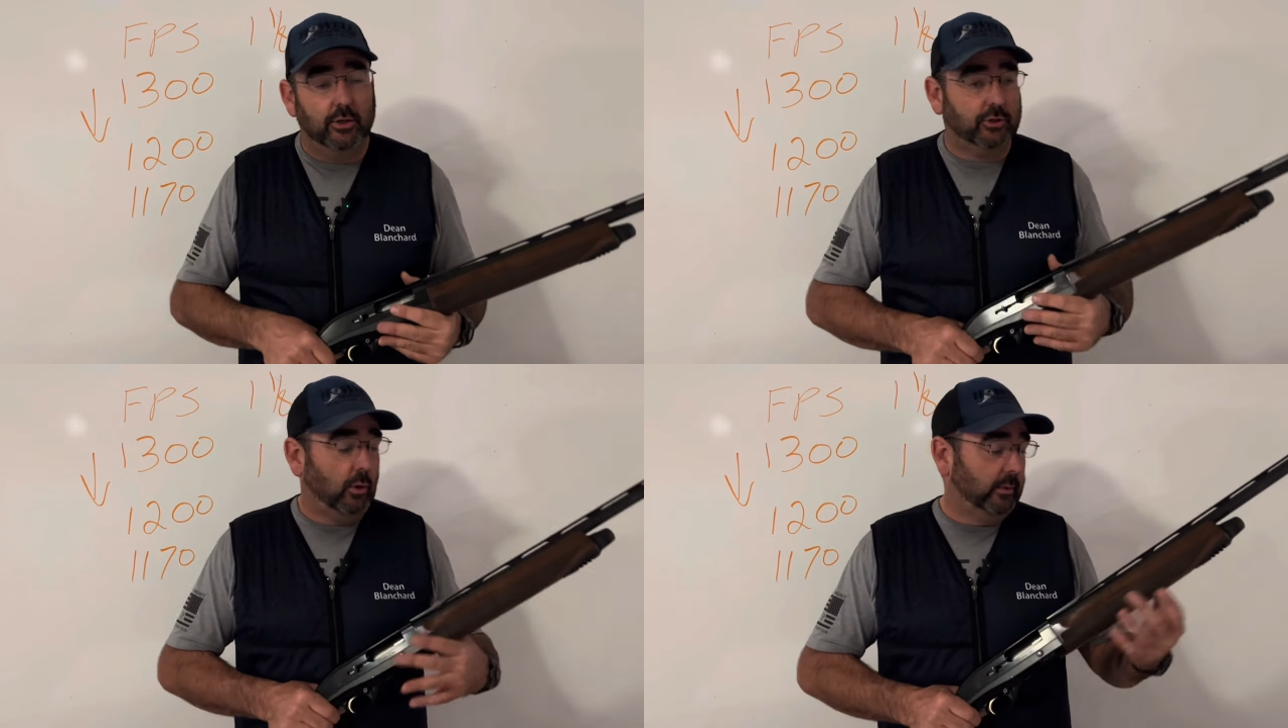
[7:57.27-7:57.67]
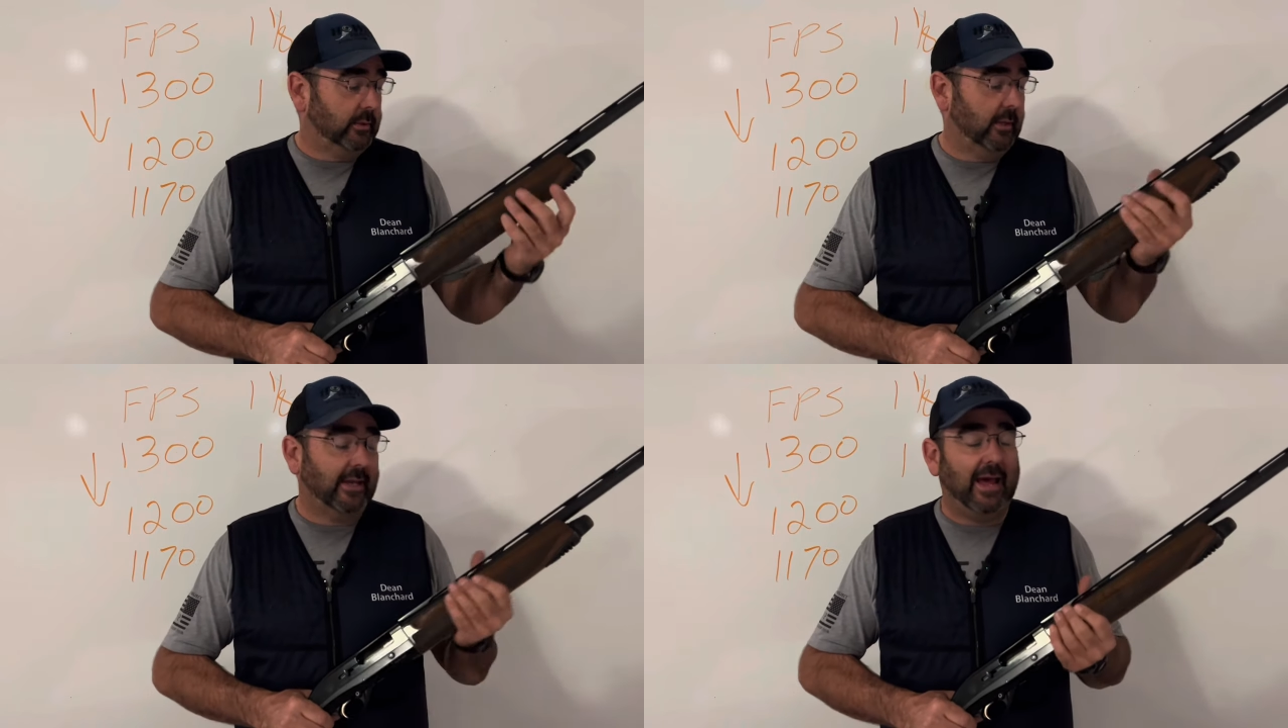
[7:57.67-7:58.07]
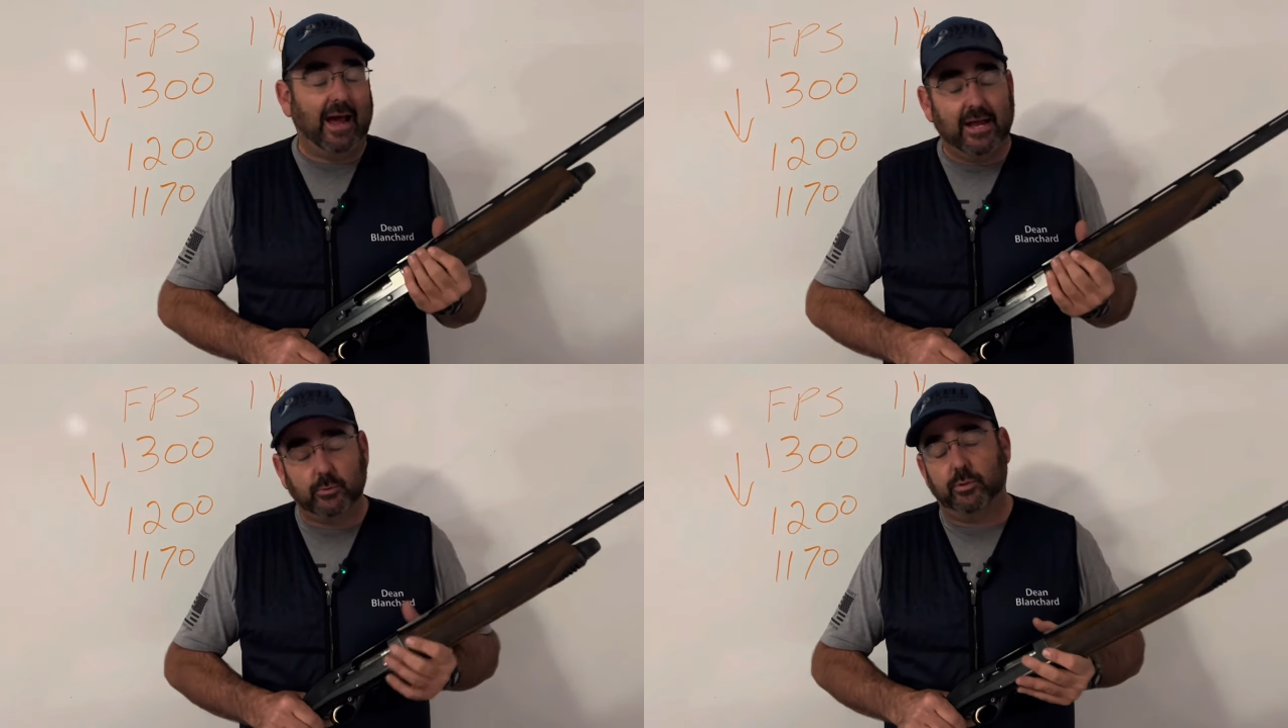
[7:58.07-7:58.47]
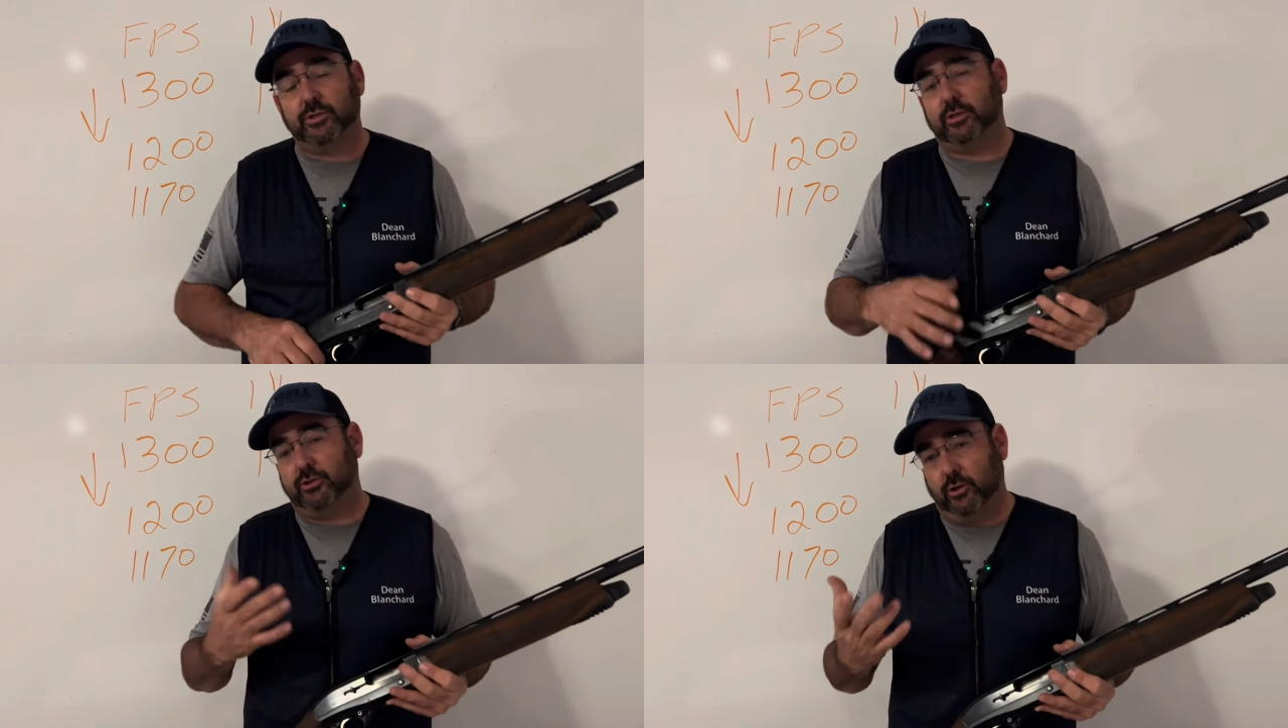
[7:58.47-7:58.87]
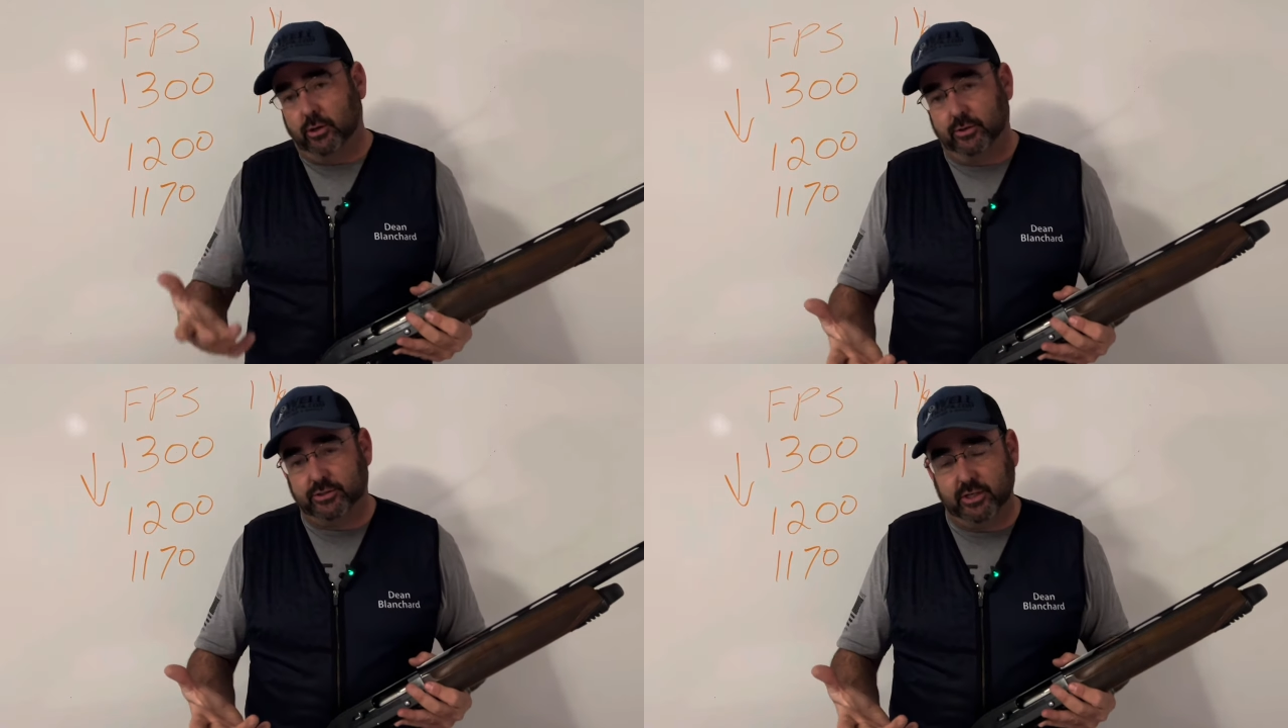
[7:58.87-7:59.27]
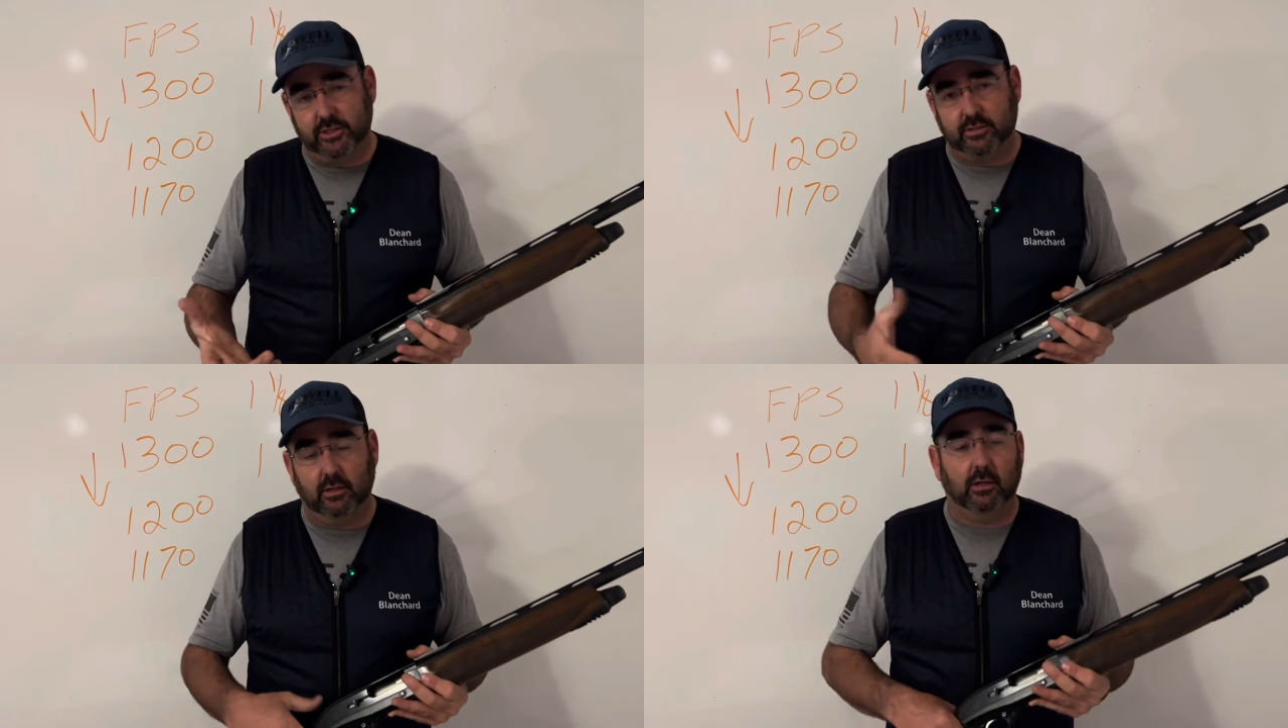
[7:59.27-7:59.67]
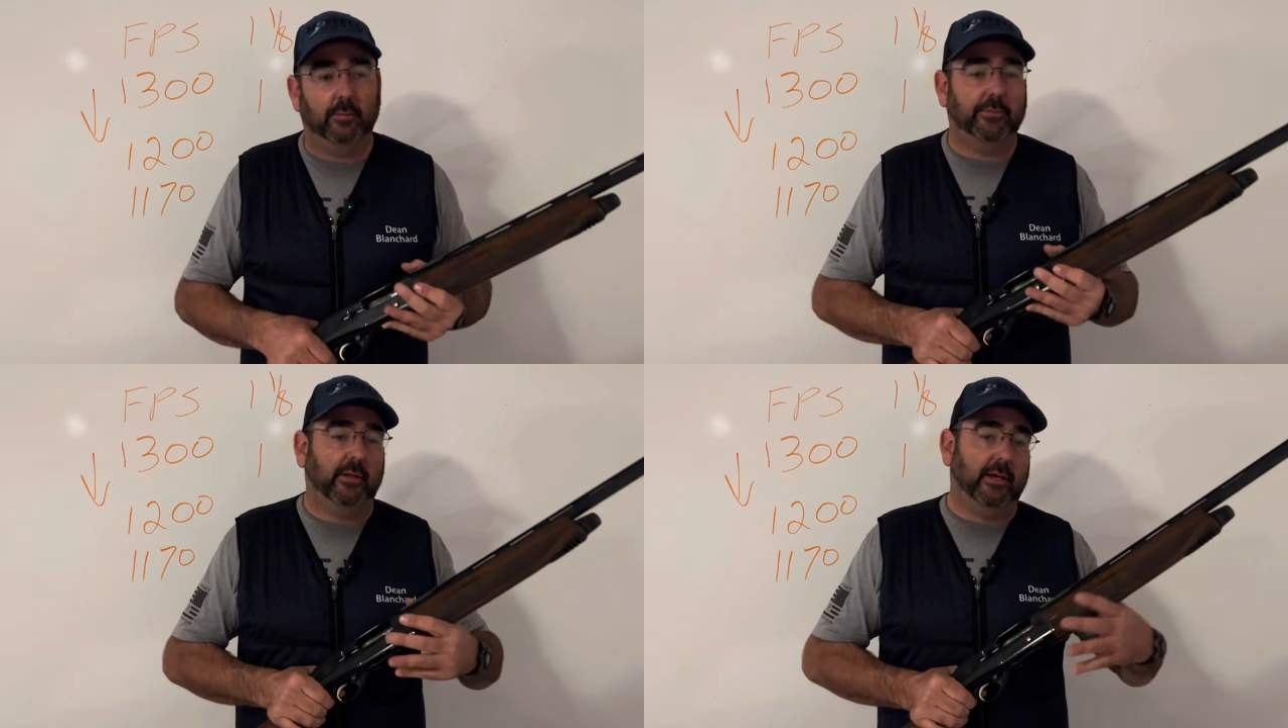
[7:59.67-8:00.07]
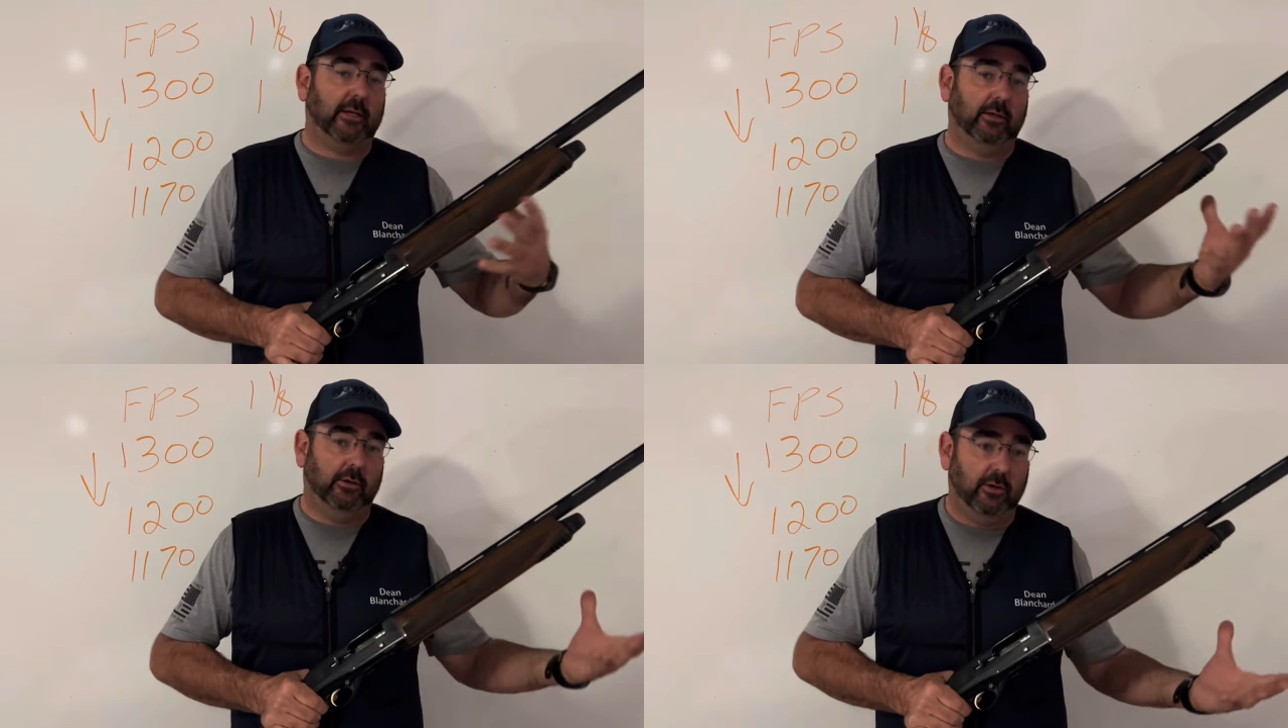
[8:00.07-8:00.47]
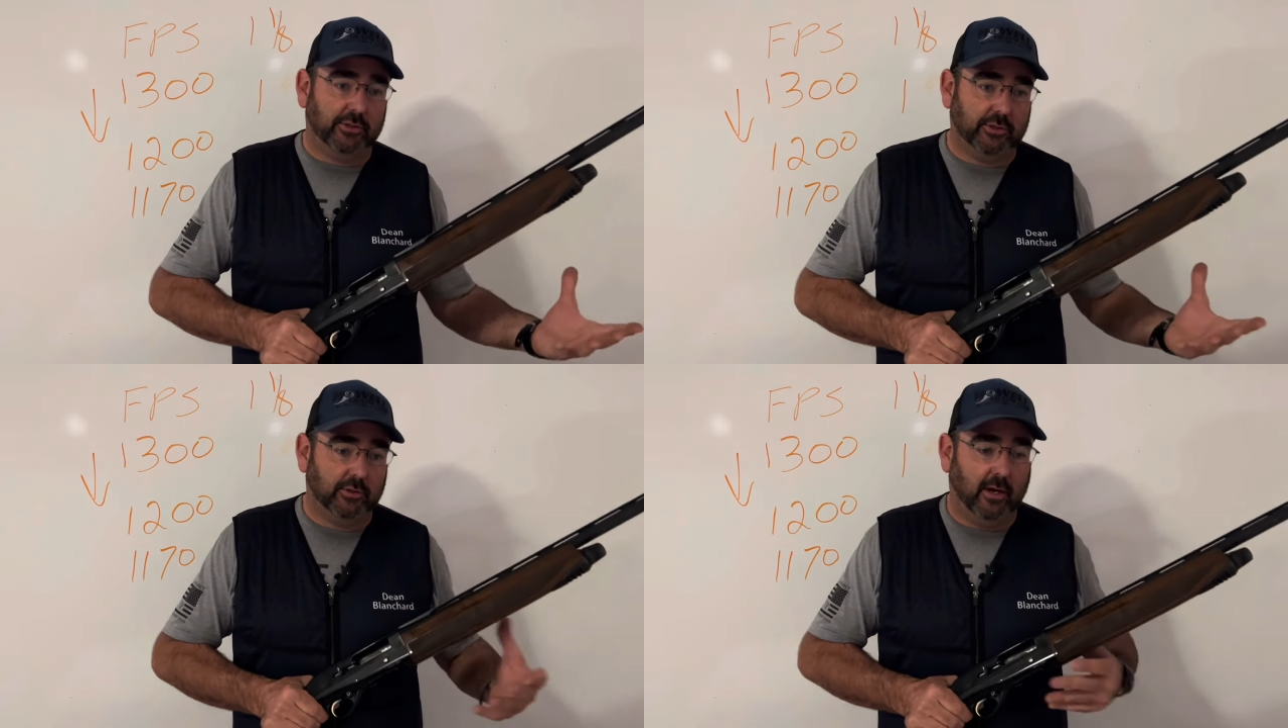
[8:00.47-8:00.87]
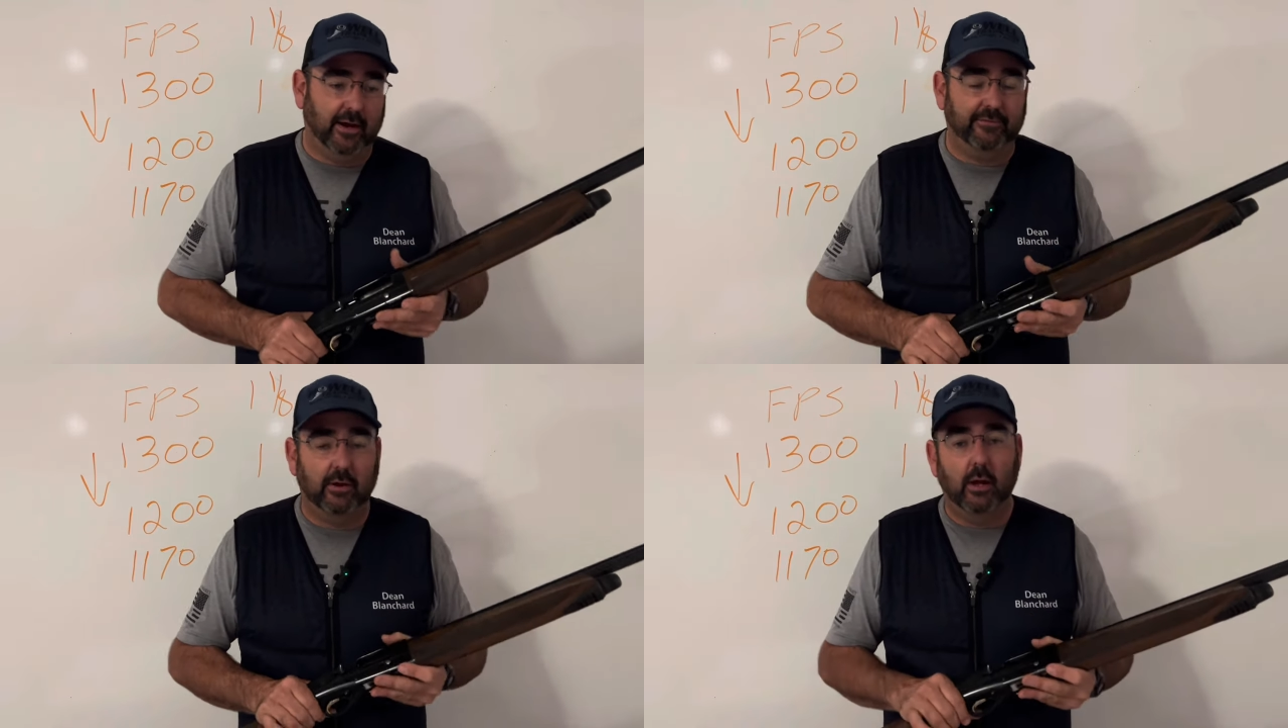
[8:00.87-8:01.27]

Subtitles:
So with the gas, which is a dirtier system than like the inertial drive,